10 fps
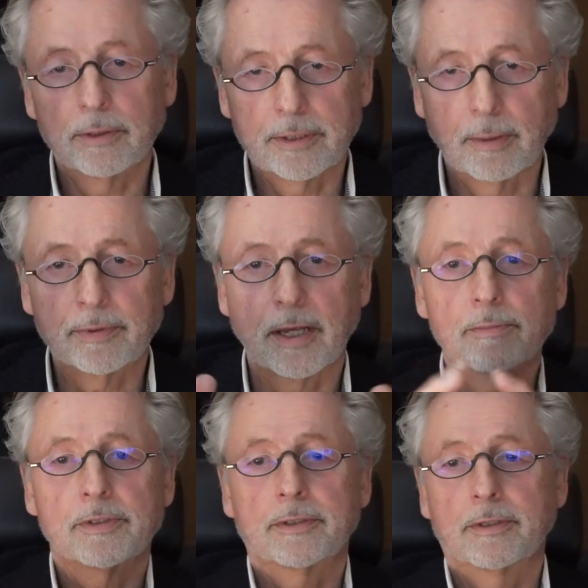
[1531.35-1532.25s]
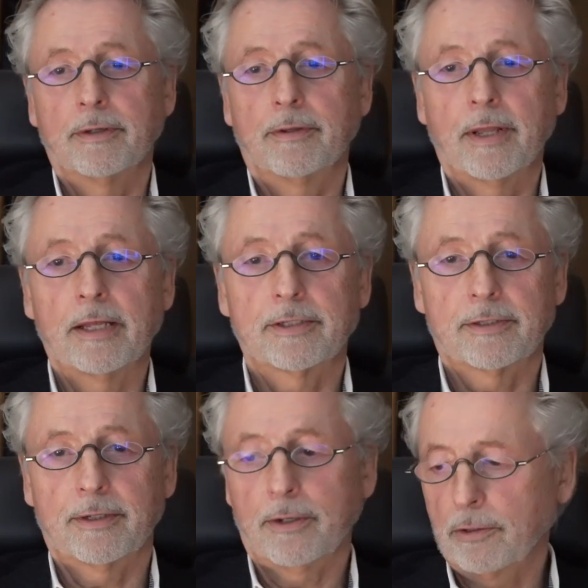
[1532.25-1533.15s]
sometimes
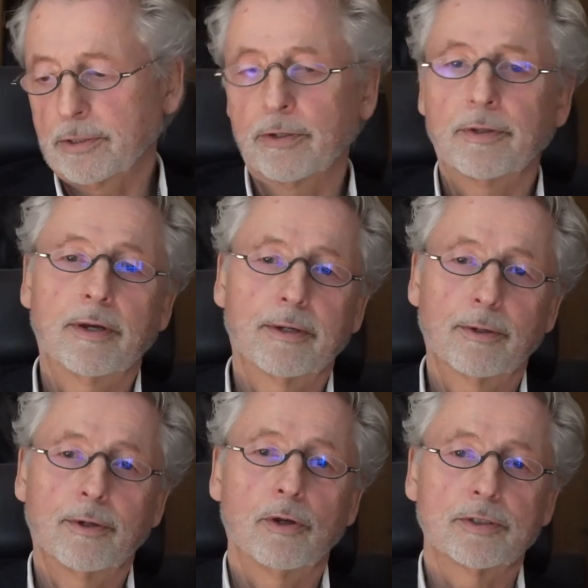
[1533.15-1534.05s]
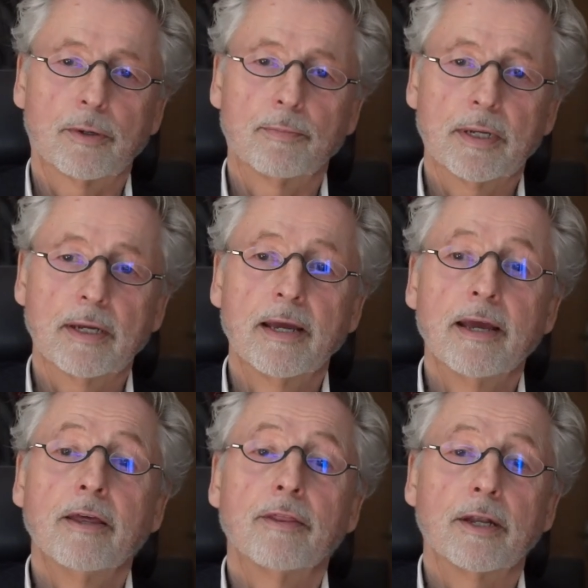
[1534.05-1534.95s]
that's also could also be,
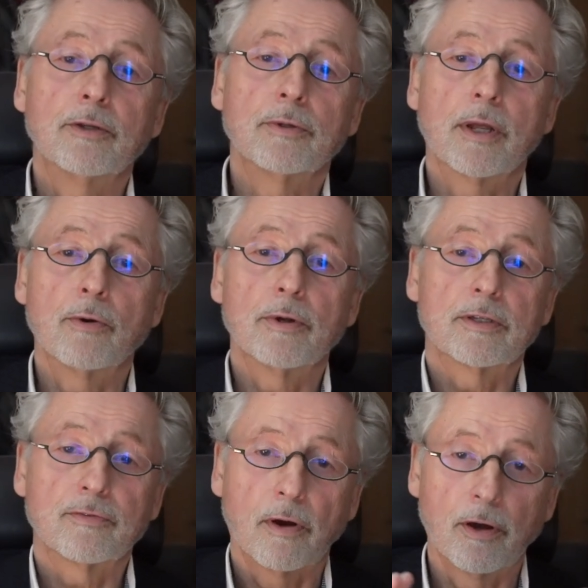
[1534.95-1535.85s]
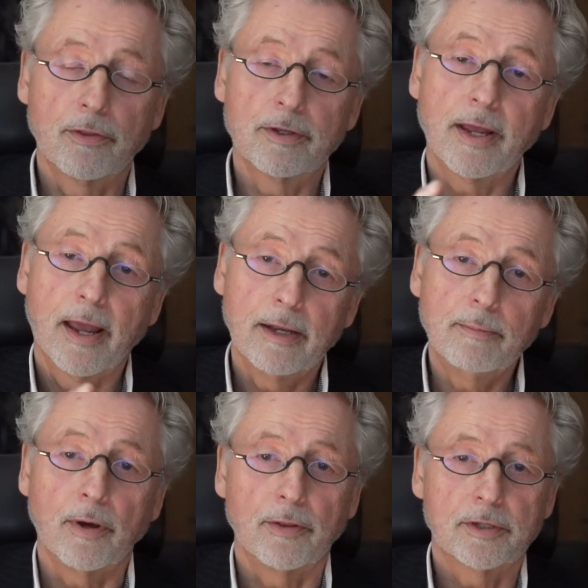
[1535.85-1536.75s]
then you know it's father
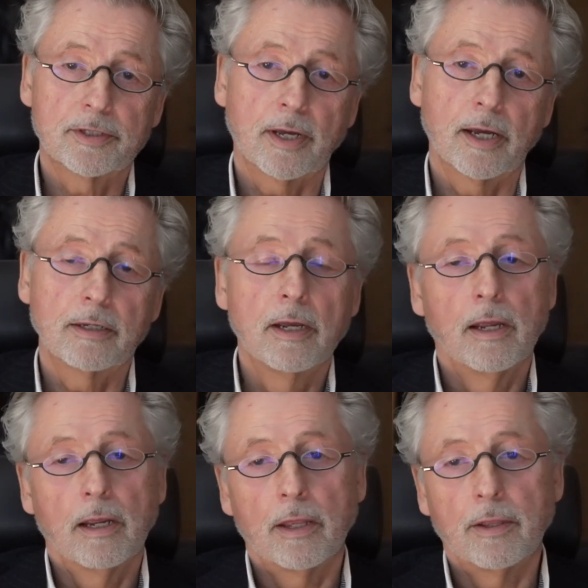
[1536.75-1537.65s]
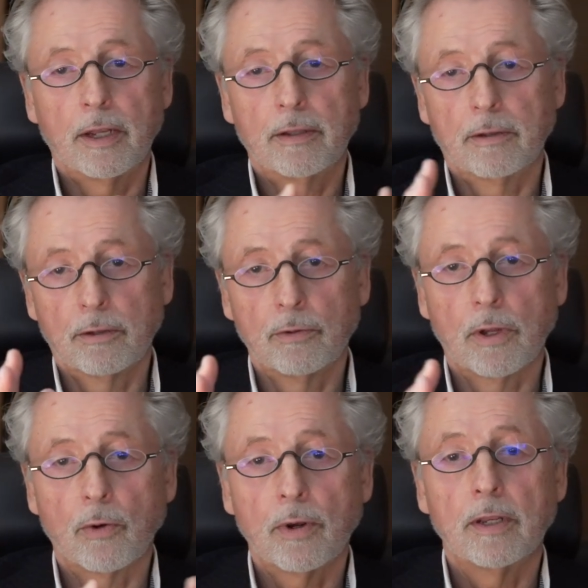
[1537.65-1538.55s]
and mother's side, and then you
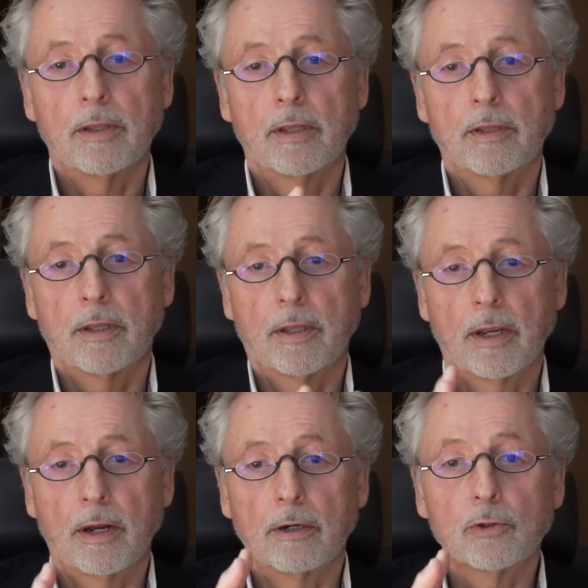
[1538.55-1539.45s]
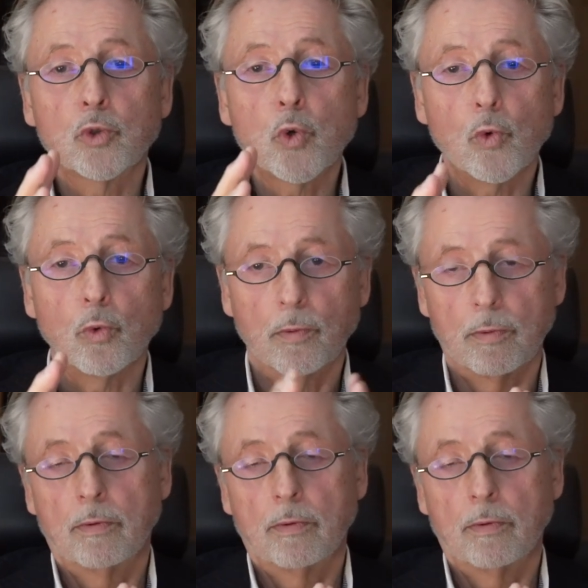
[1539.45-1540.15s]
know there are two